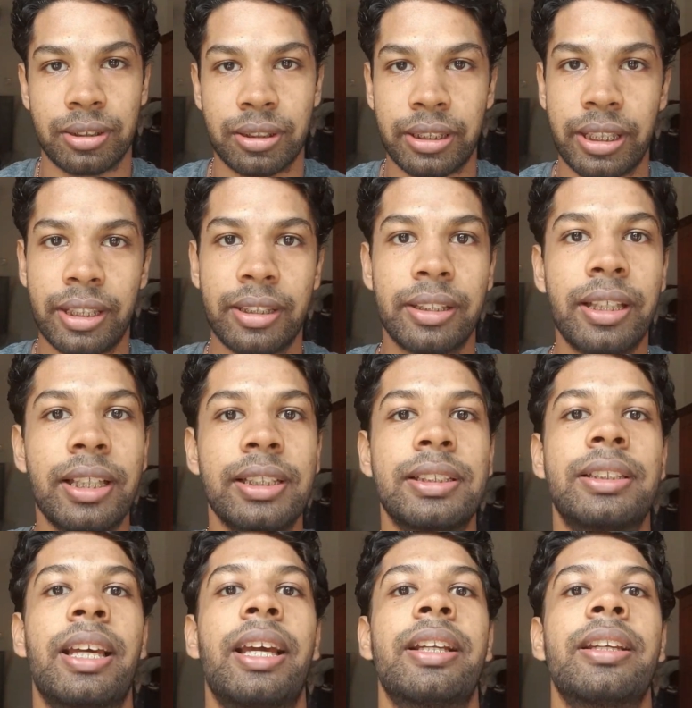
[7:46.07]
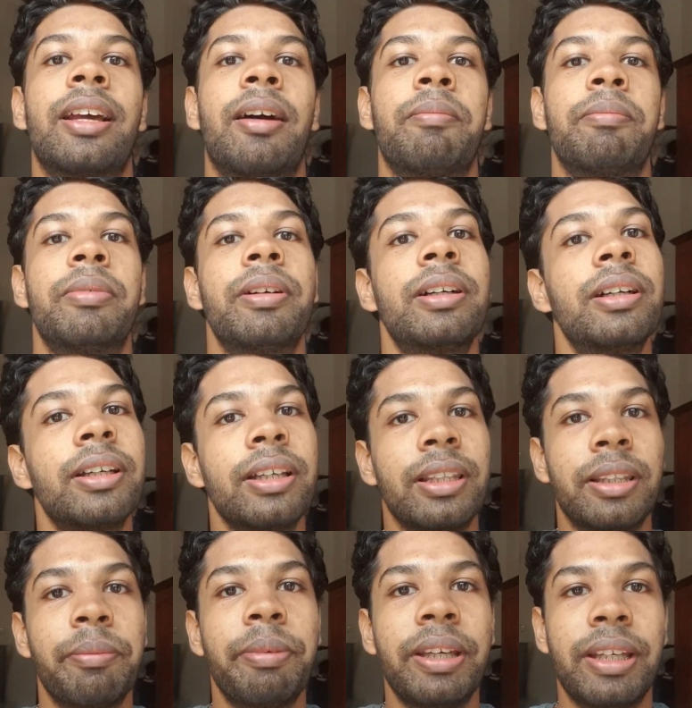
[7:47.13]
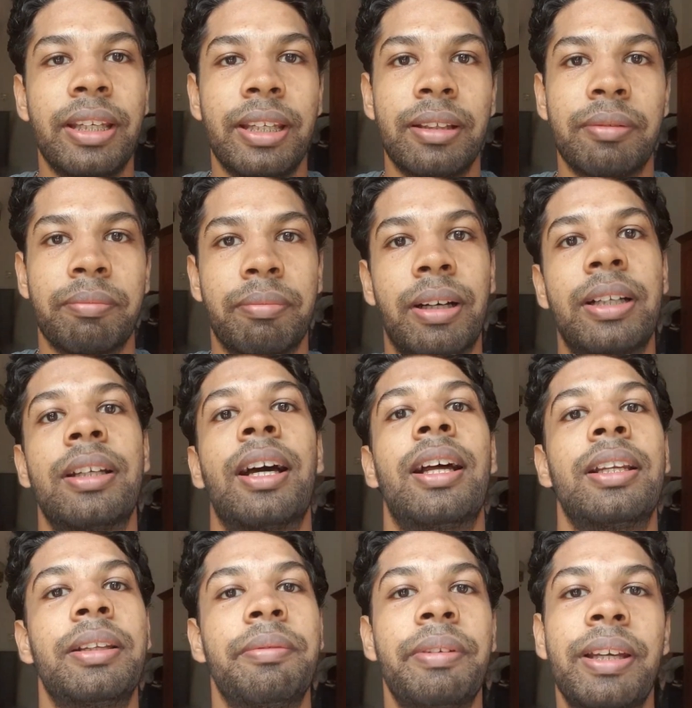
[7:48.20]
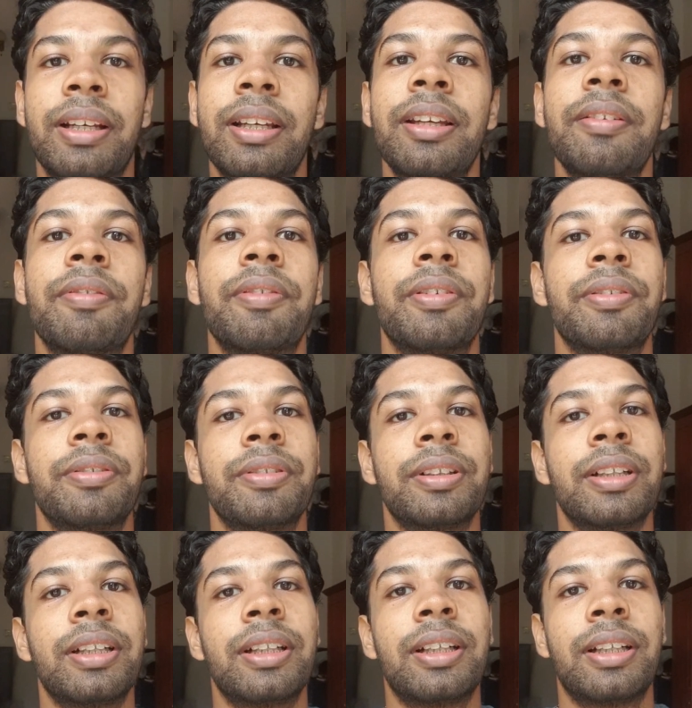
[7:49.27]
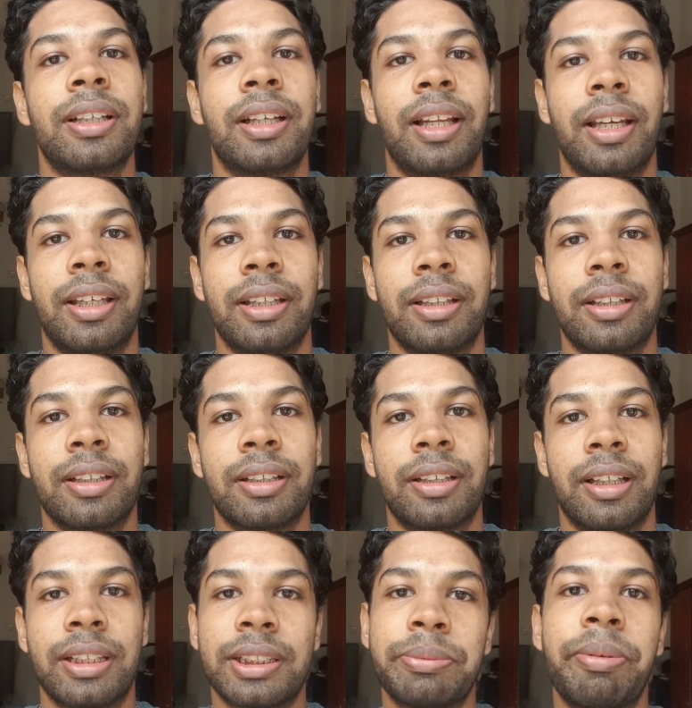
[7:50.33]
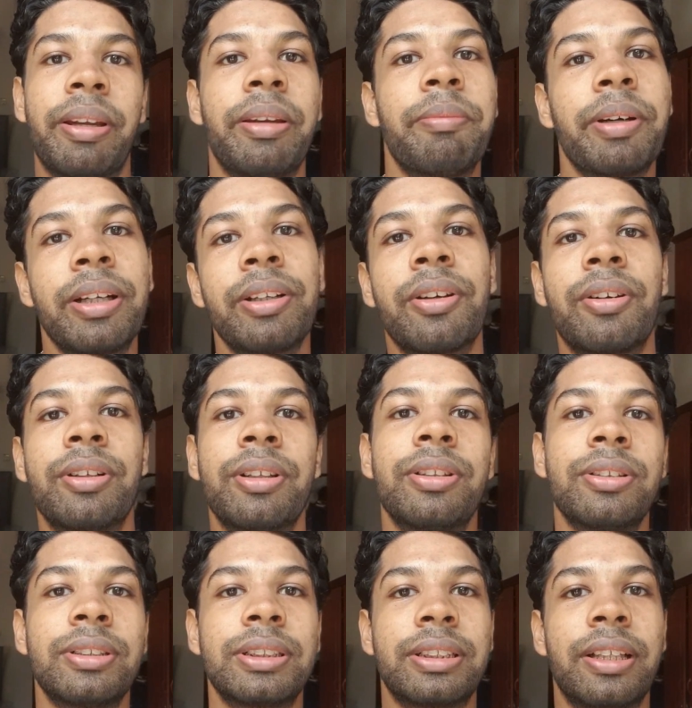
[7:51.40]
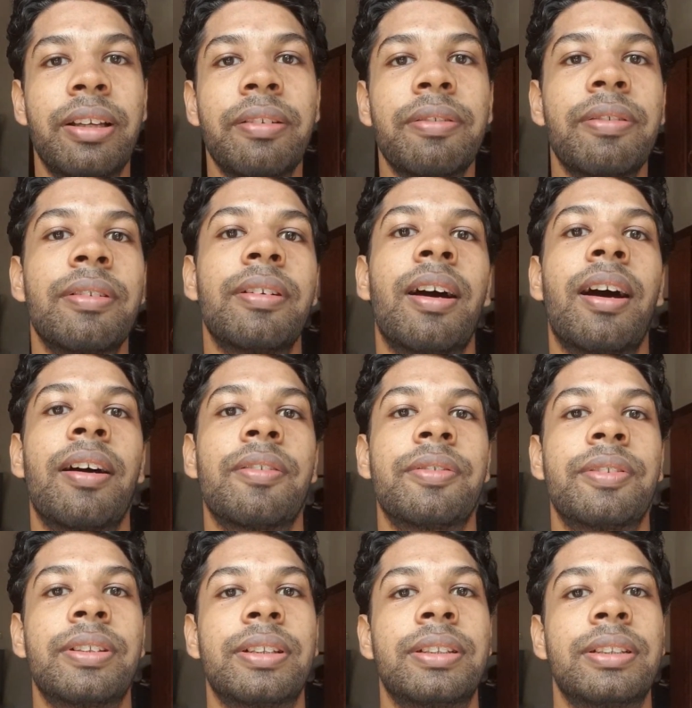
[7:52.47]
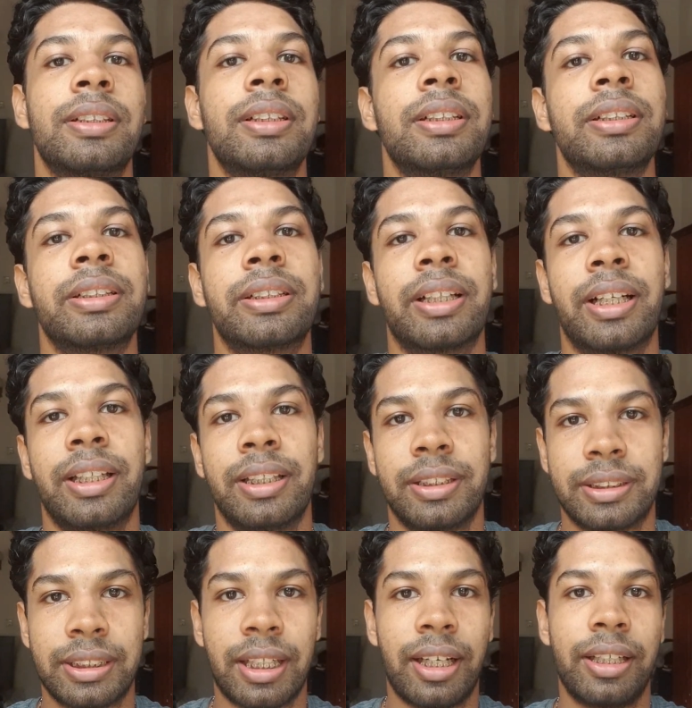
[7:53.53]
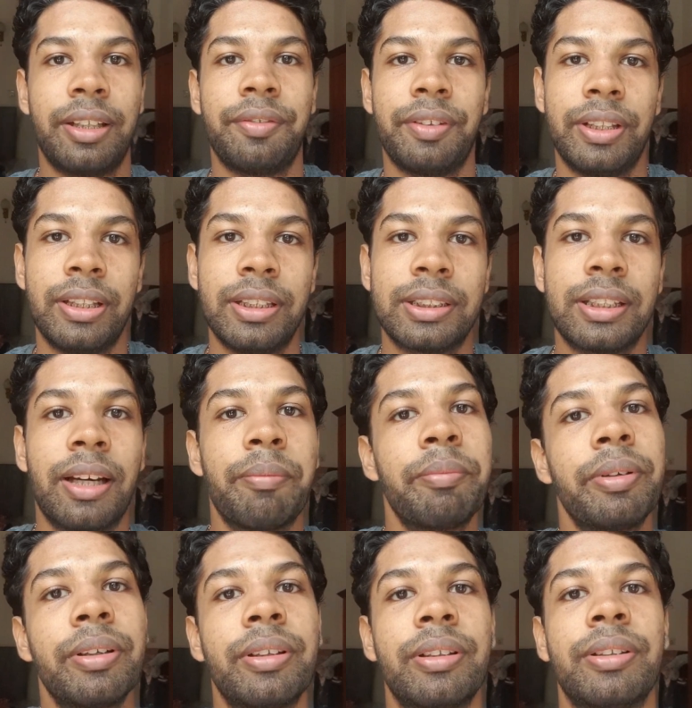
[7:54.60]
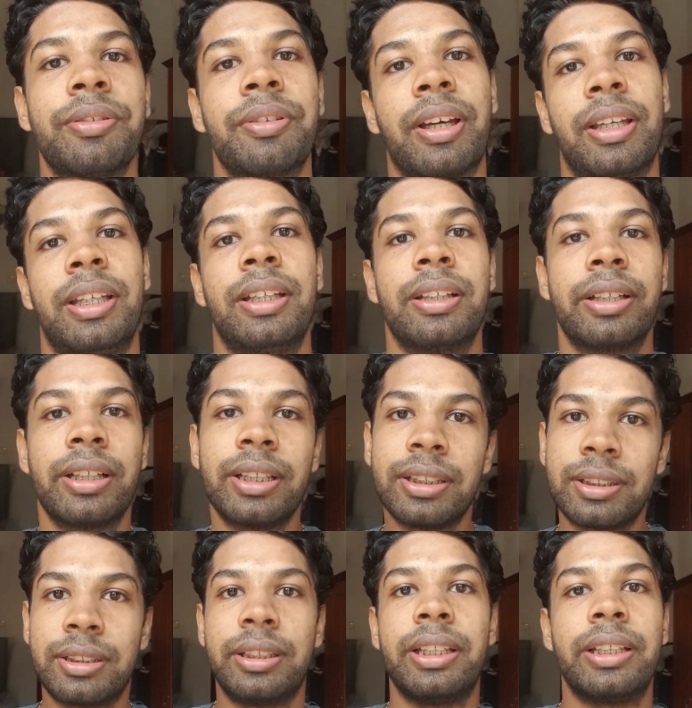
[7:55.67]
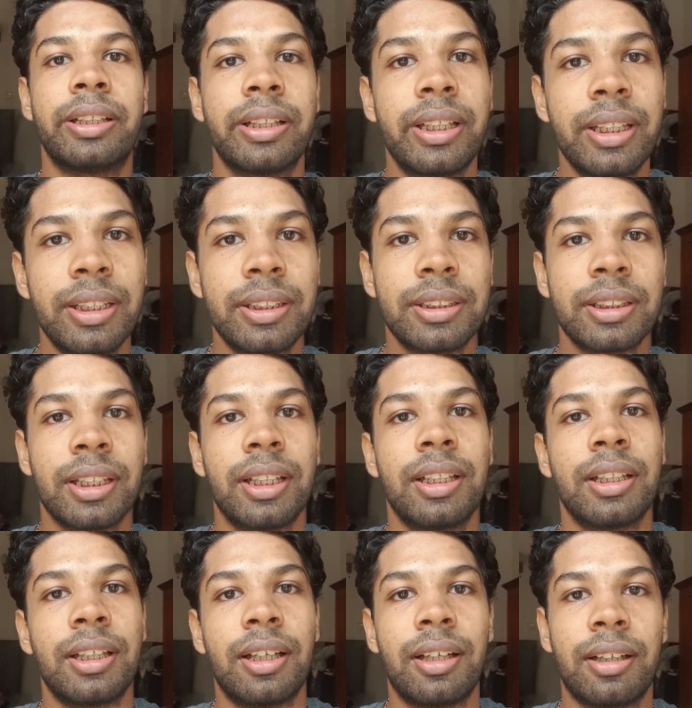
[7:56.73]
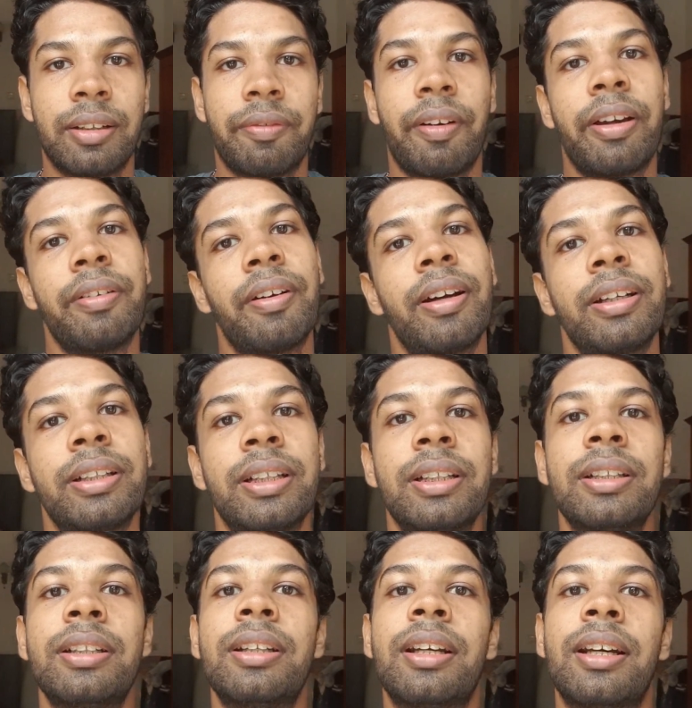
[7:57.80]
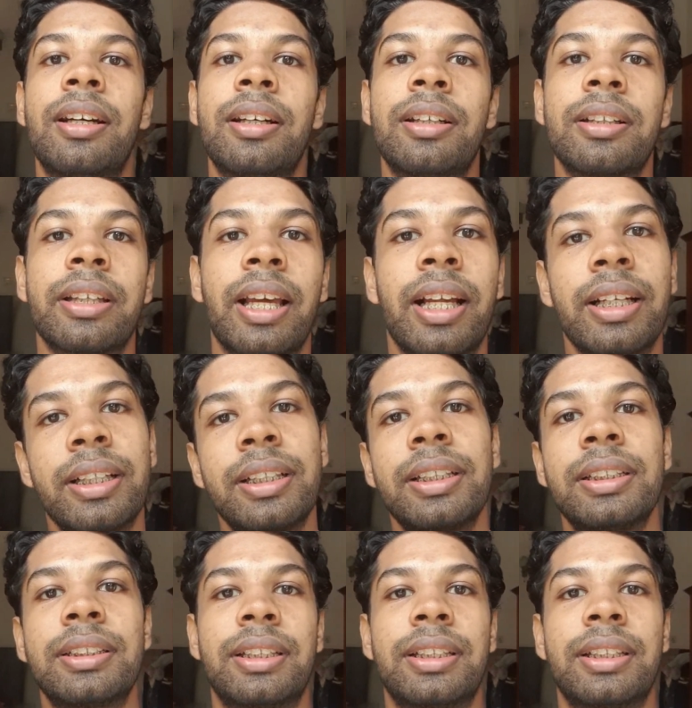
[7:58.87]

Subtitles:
get the exact number in the beginning. But ultimately, if you experiment on yourself, after starting with this number, you can increase, decrease 500 calories,